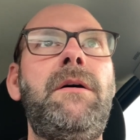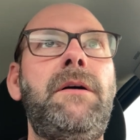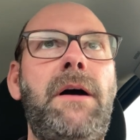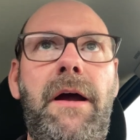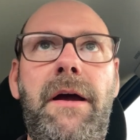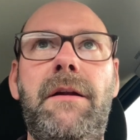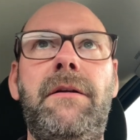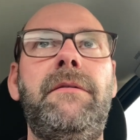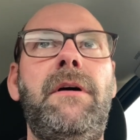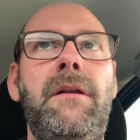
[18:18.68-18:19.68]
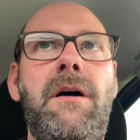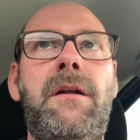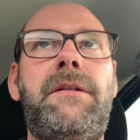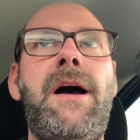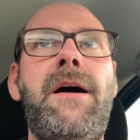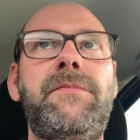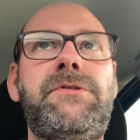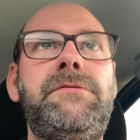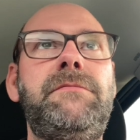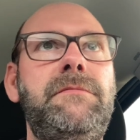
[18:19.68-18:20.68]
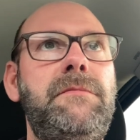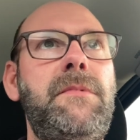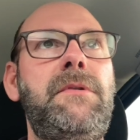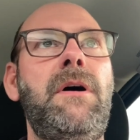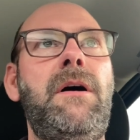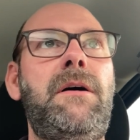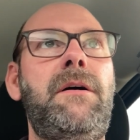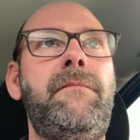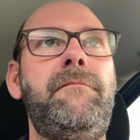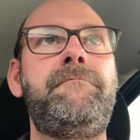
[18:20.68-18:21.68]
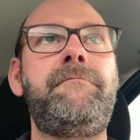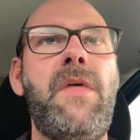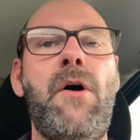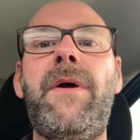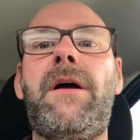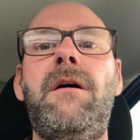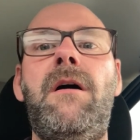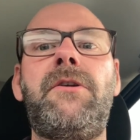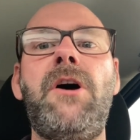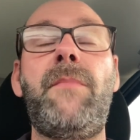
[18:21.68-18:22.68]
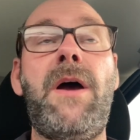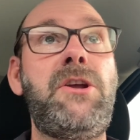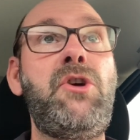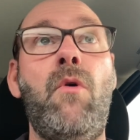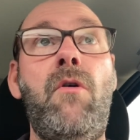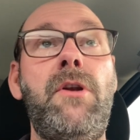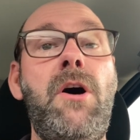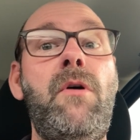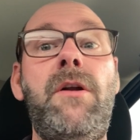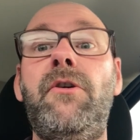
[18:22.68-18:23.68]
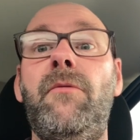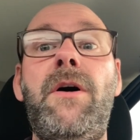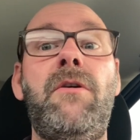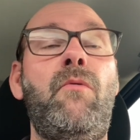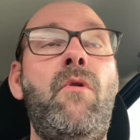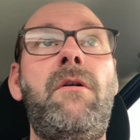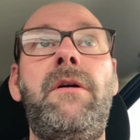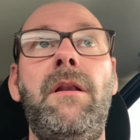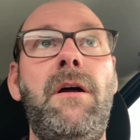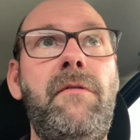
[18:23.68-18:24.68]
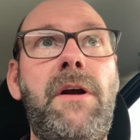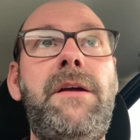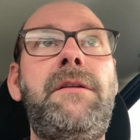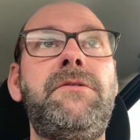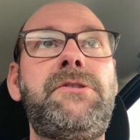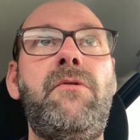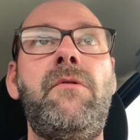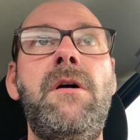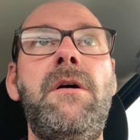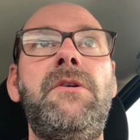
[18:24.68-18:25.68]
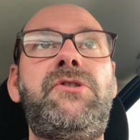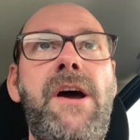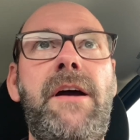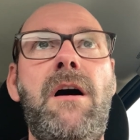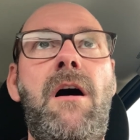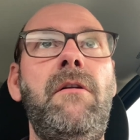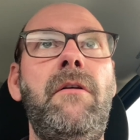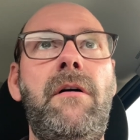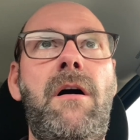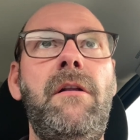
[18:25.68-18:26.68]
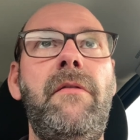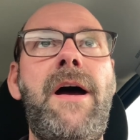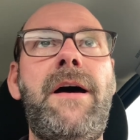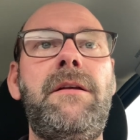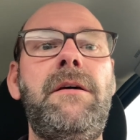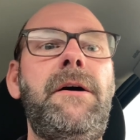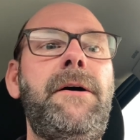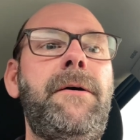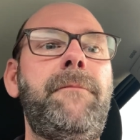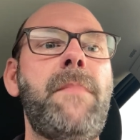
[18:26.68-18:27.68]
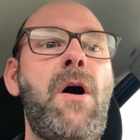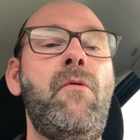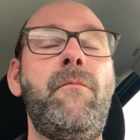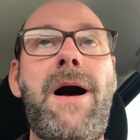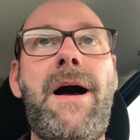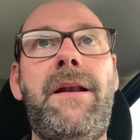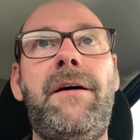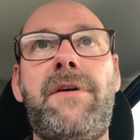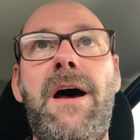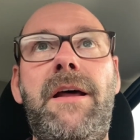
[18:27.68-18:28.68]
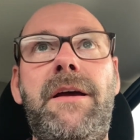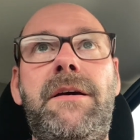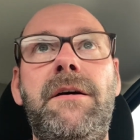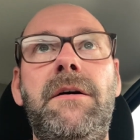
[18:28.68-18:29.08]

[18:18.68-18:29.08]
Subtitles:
and a lot of times they'll be clogged up and you won't know it, and you'll be on the water and it'll overheat. So check all of that. On mine, I've got a